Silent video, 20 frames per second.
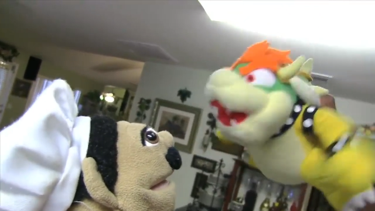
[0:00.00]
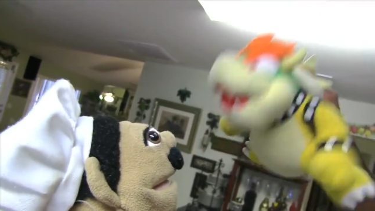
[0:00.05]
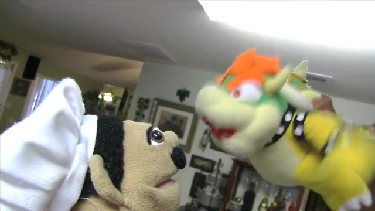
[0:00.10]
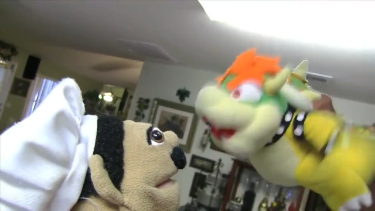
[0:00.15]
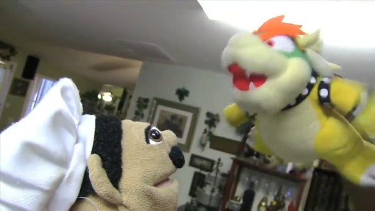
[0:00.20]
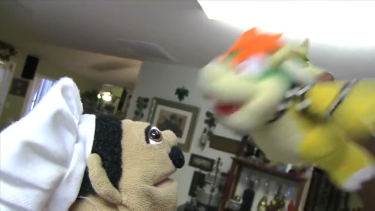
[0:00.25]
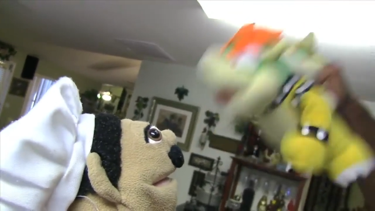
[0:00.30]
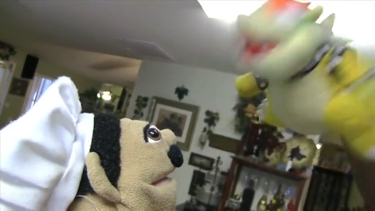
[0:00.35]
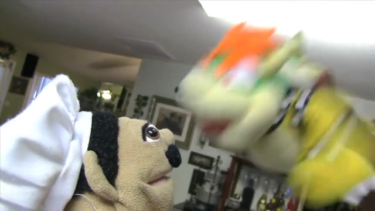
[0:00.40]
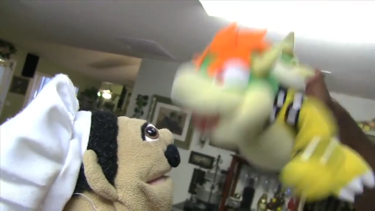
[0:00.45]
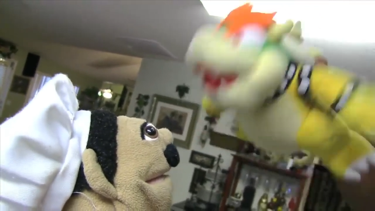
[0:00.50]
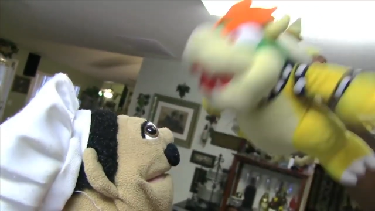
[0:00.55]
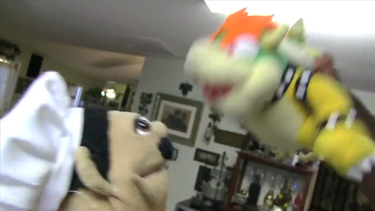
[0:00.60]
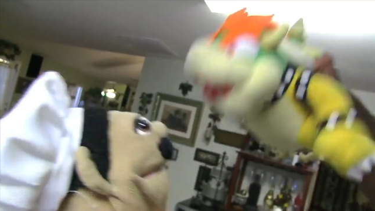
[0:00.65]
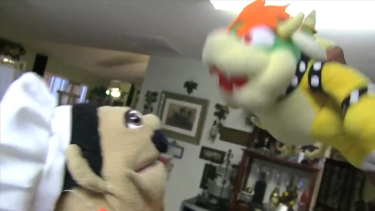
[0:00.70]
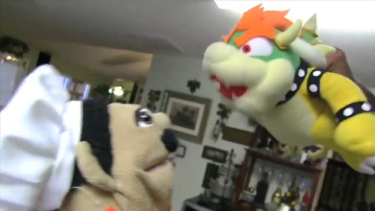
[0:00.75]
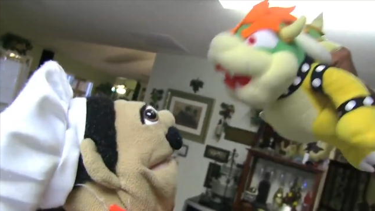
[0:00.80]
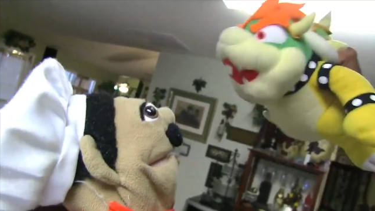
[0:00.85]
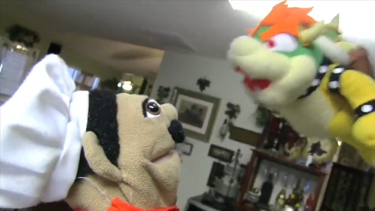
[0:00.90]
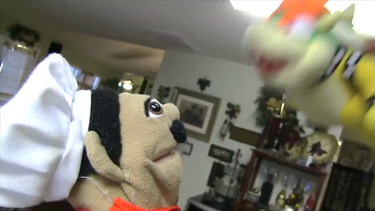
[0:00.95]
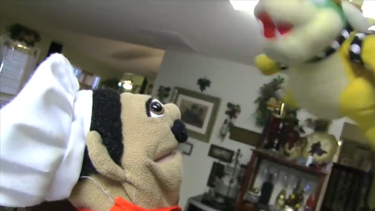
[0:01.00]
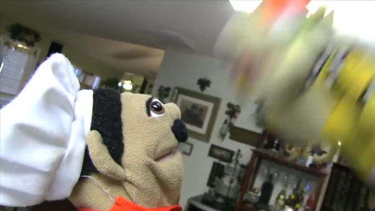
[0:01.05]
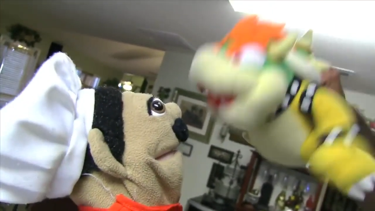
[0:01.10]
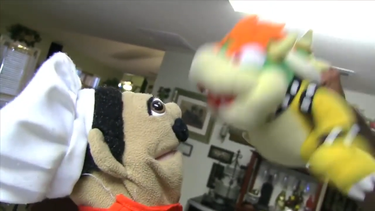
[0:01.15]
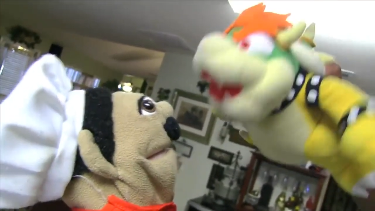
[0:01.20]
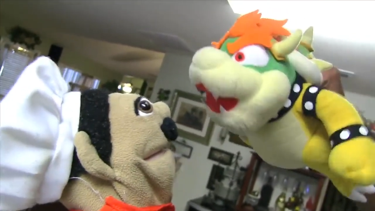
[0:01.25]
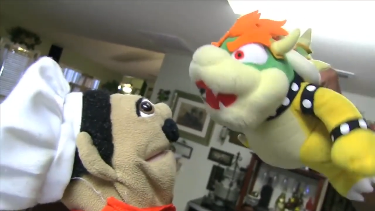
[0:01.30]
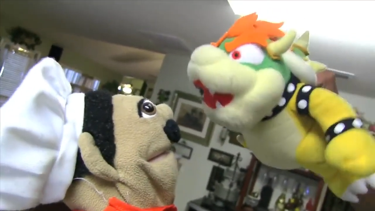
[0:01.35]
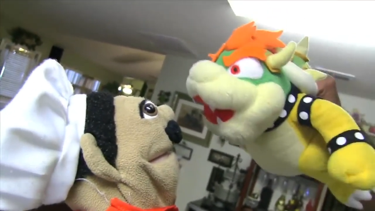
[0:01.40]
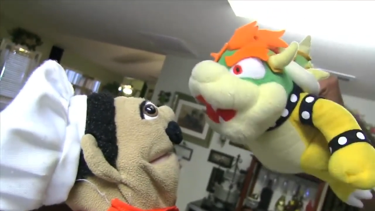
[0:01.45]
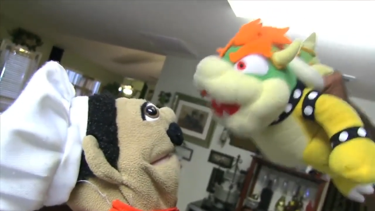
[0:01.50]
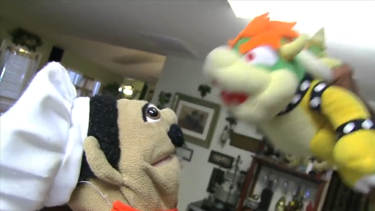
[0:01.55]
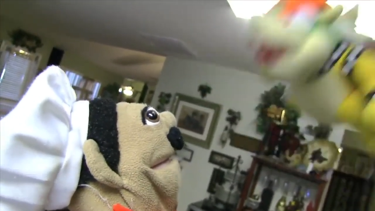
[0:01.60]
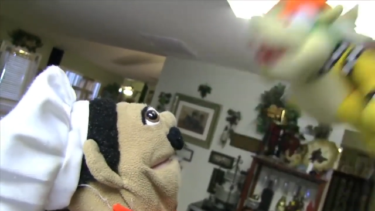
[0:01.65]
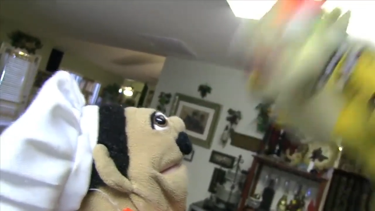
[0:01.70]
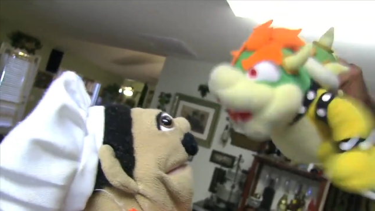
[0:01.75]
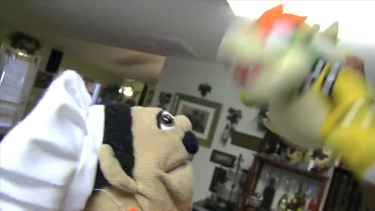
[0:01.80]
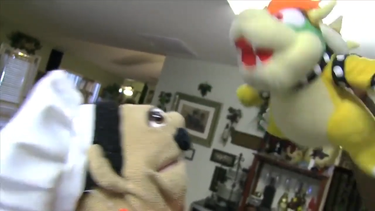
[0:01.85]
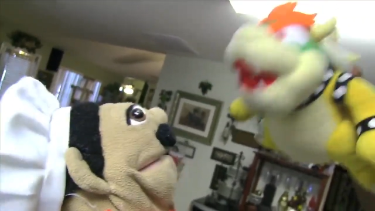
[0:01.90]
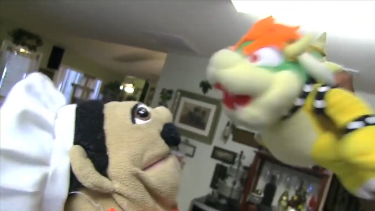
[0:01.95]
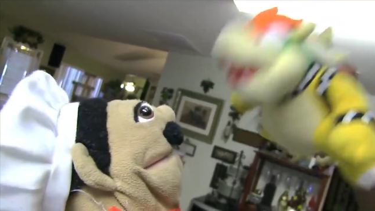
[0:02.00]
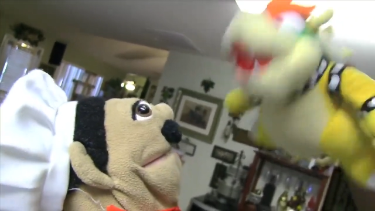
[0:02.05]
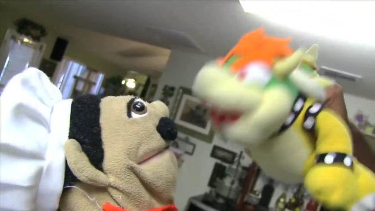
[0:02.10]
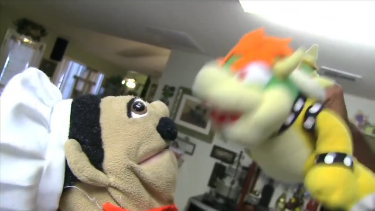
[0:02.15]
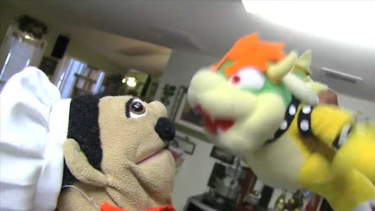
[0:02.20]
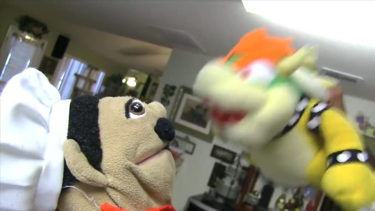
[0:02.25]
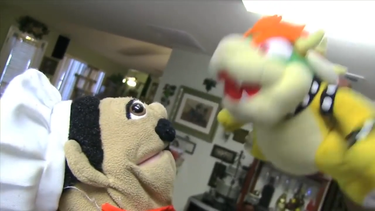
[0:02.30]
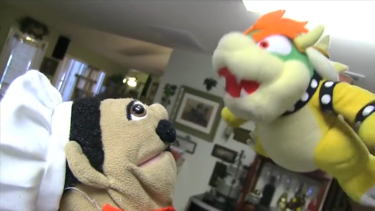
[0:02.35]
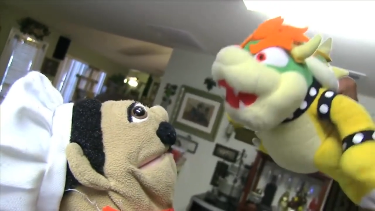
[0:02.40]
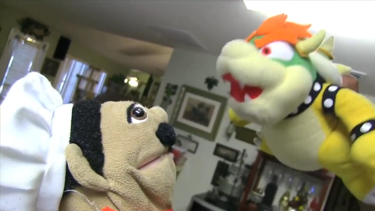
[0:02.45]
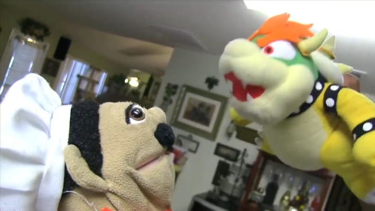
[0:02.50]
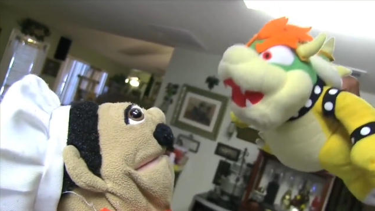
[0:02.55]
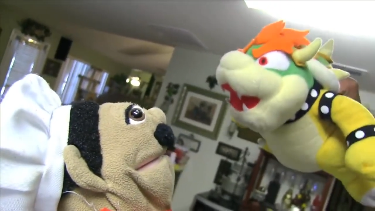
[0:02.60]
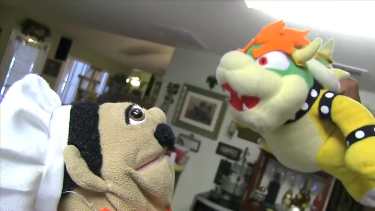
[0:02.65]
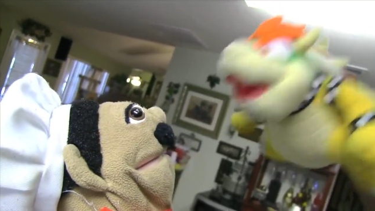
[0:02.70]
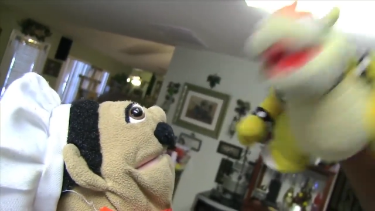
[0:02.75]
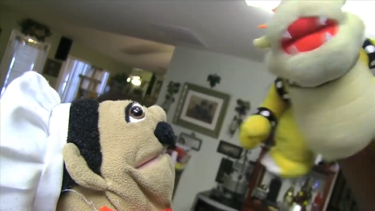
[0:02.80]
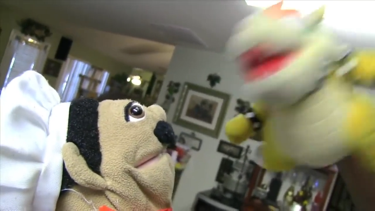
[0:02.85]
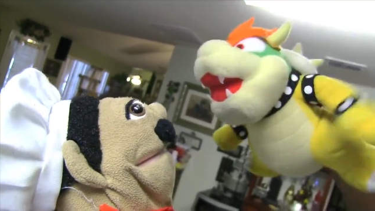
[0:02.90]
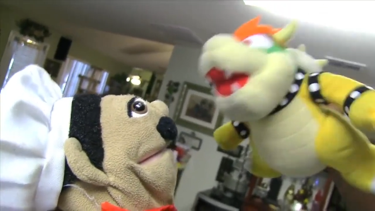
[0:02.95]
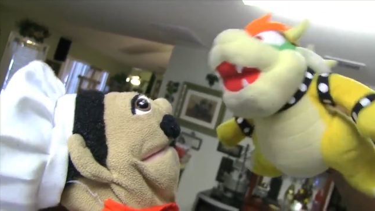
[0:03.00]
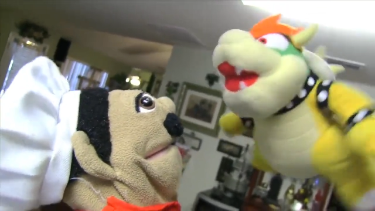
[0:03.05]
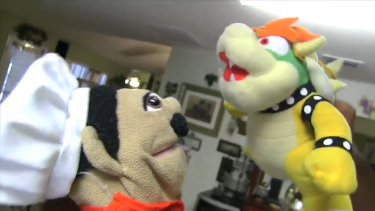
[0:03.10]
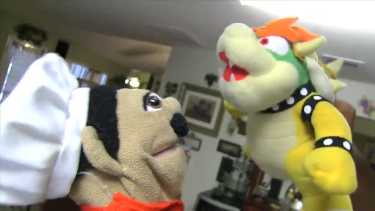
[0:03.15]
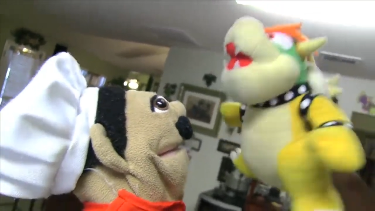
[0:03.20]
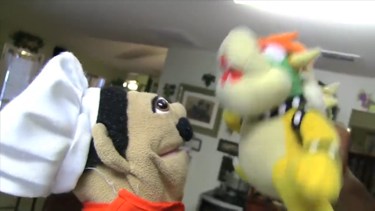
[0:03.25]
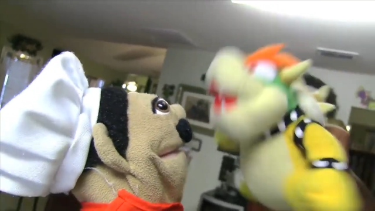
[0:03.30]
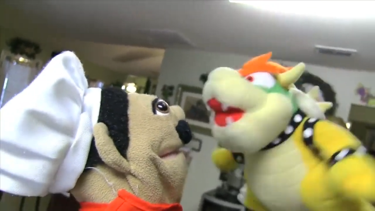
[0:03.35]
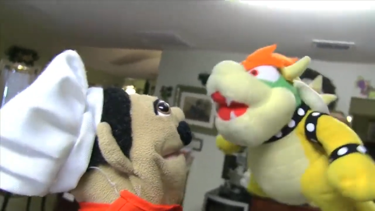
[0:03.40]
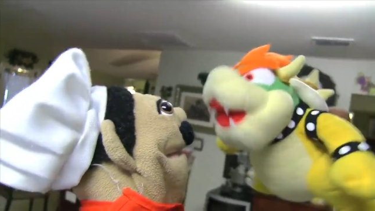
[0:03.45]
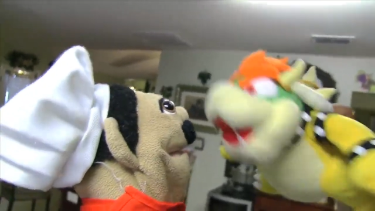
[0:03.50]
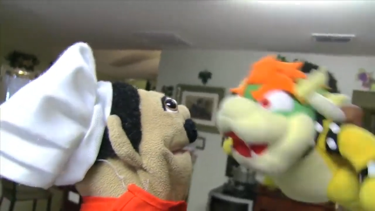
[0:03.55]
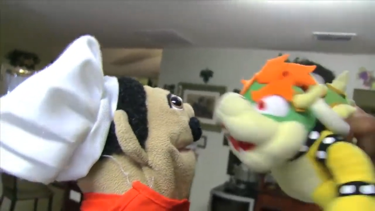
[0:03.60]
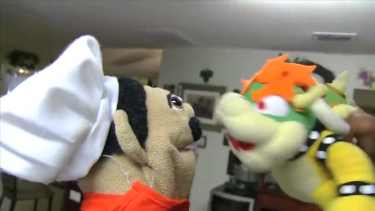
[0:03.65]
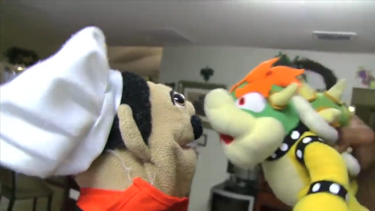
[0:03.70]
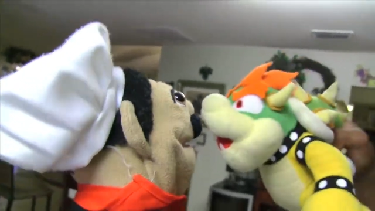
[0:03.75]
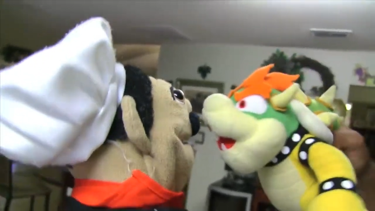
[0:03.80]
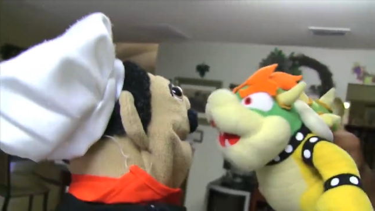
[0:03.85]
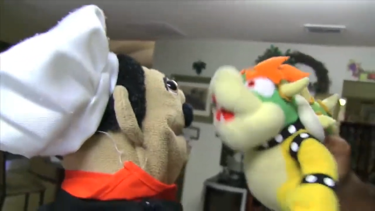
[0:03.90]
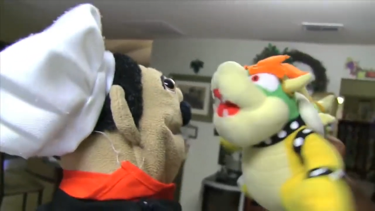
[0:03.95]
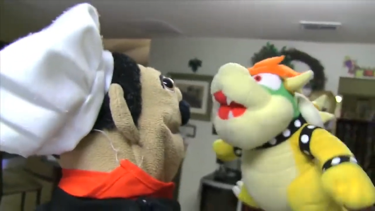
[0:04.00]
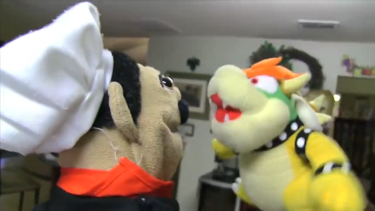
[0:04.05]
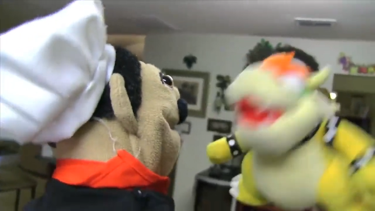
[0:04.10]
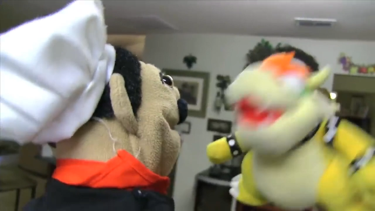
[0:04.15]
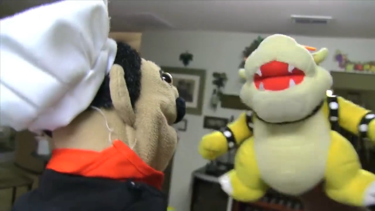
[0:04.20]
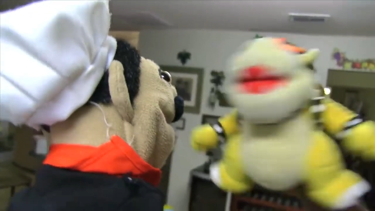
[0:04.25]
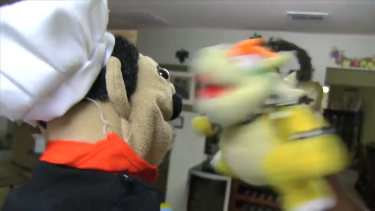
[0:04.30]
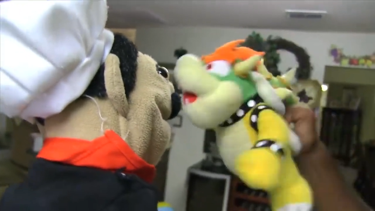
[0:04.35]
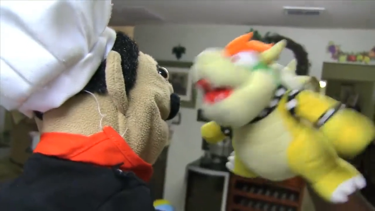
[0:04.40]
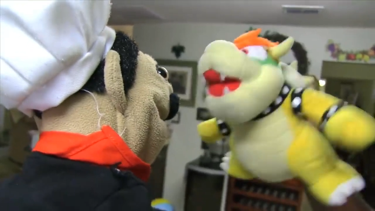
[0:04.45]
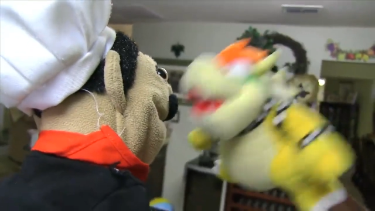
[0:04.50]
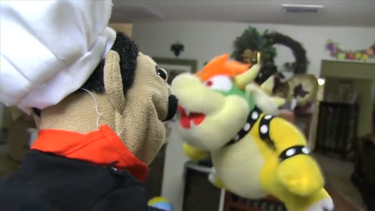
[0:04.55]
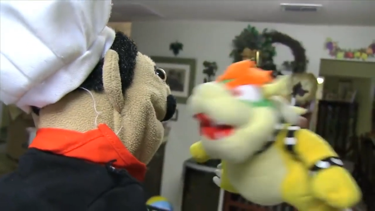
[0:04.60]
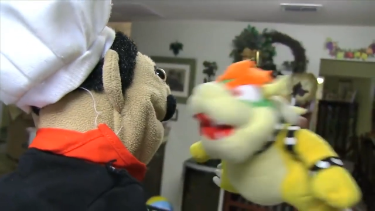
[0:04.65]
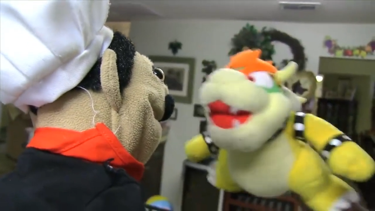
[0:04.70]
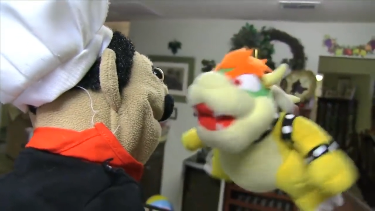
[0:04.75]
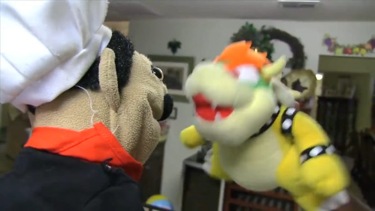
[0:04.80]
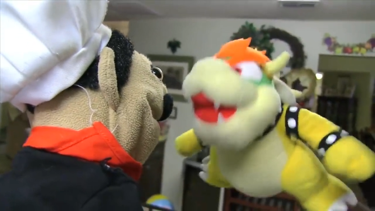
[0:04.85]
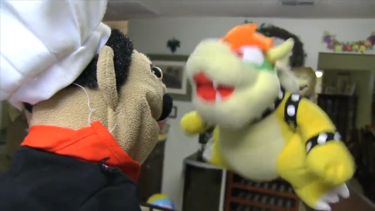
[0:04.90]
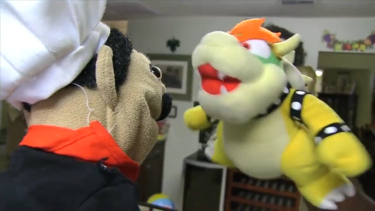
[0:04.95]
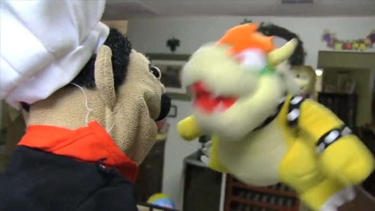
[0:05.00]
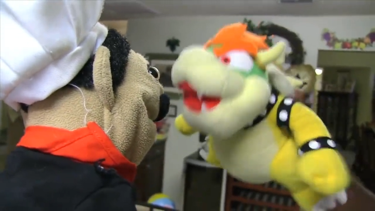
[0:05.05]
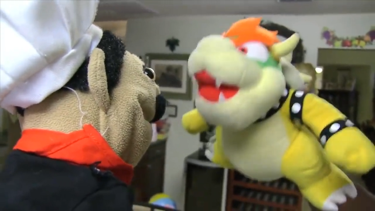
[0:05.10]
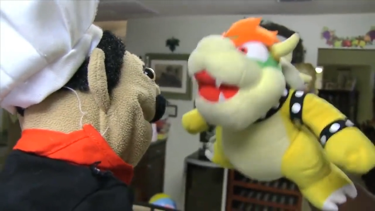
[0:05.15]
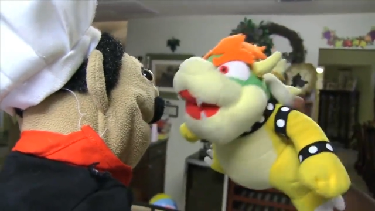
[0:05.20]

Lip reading: Nobody's mouth can be seen.